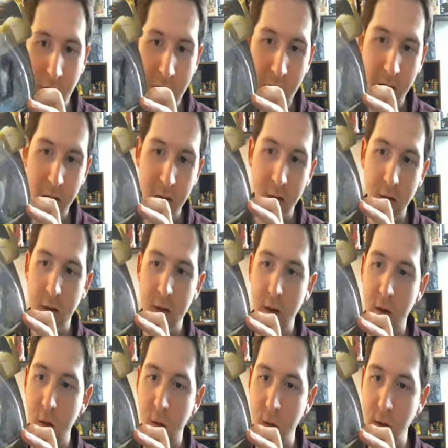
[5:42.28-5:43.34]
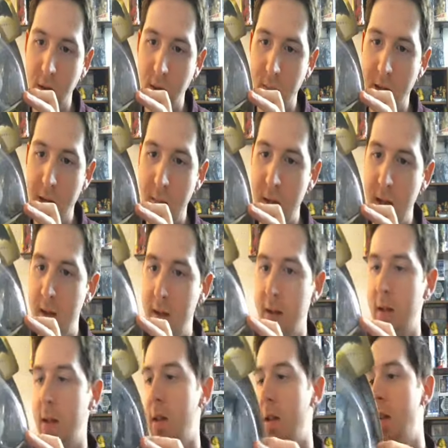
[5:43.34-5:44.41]
actor, the older Batman,
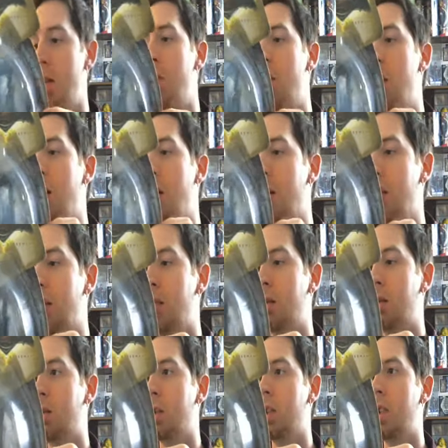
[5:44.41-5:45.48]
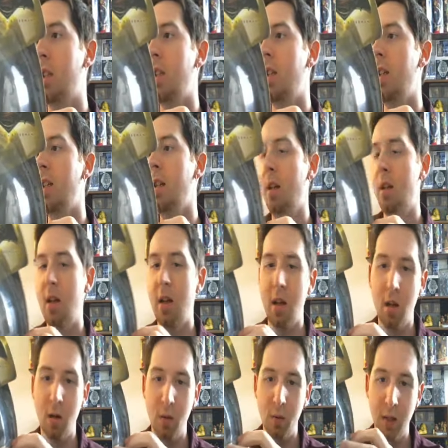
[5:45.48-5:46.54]
but we'll see
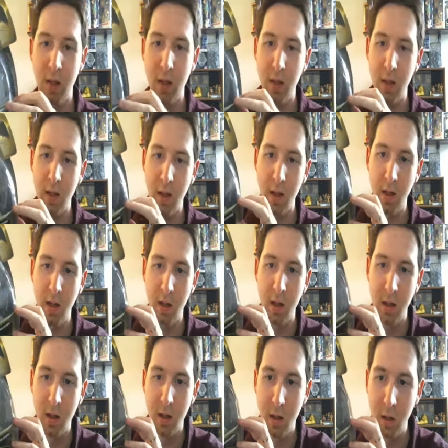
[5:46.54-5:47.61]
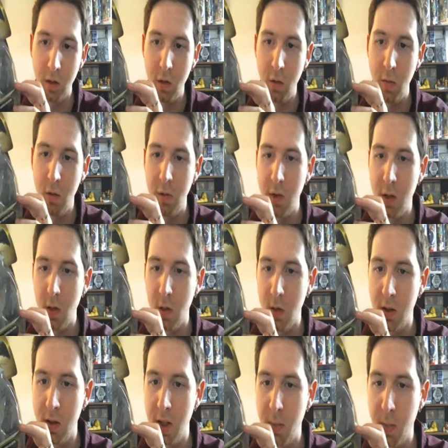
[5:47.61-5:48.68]
how the new movie
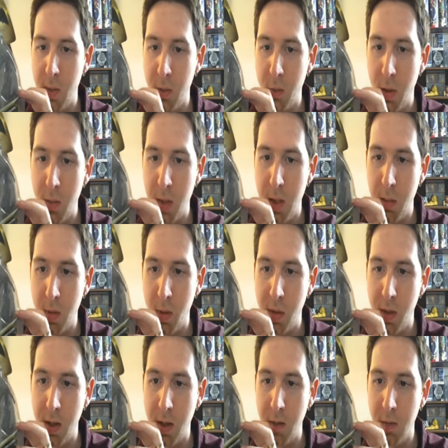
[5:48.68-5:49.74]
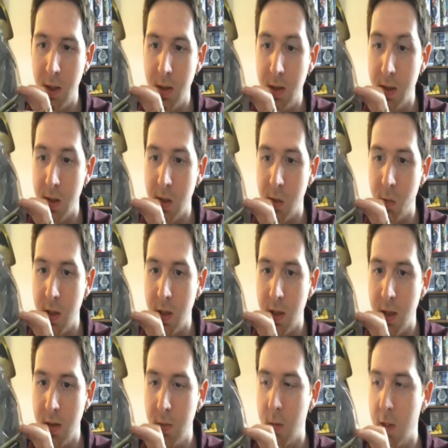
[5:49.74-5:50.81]
holds up and what people think of it this
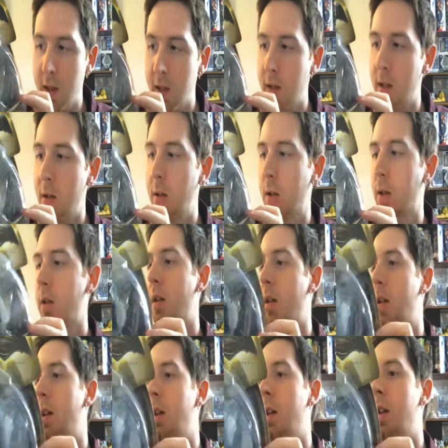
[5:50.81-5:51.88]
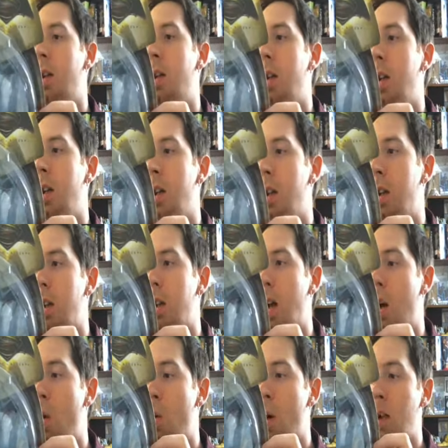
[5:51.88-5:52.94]
weekend when it's out, and
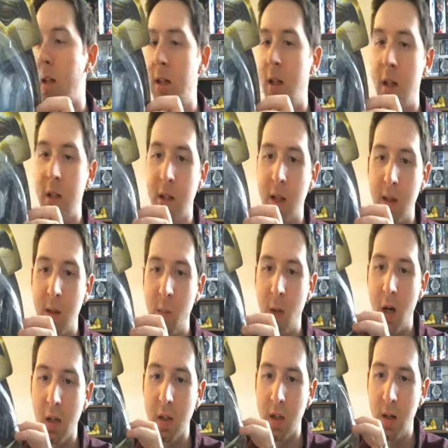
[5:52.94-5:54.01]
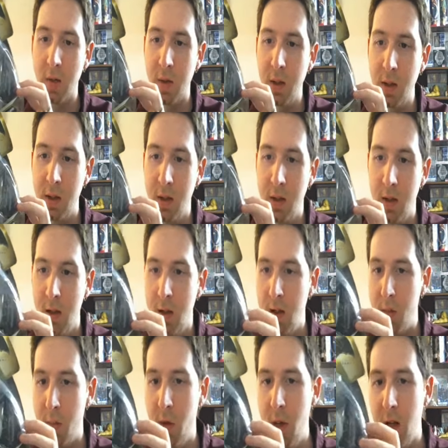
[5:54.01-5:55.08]
how well it does at the box office.
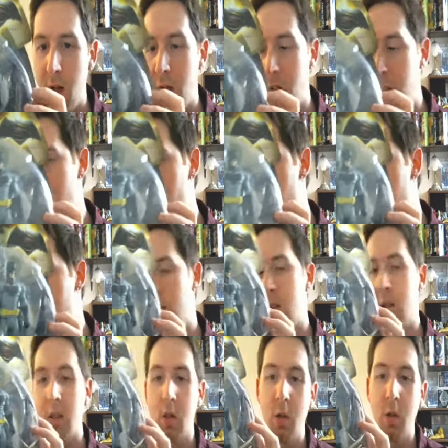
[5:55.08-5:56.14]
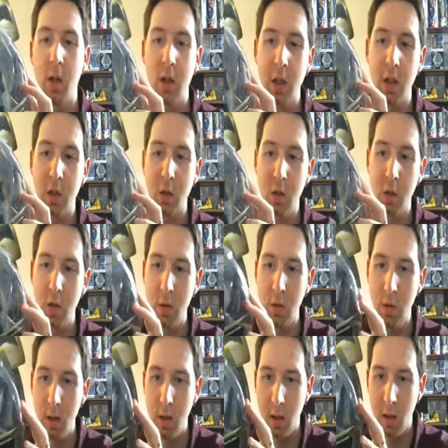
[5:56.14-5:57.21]
But I just wanted to quickly show you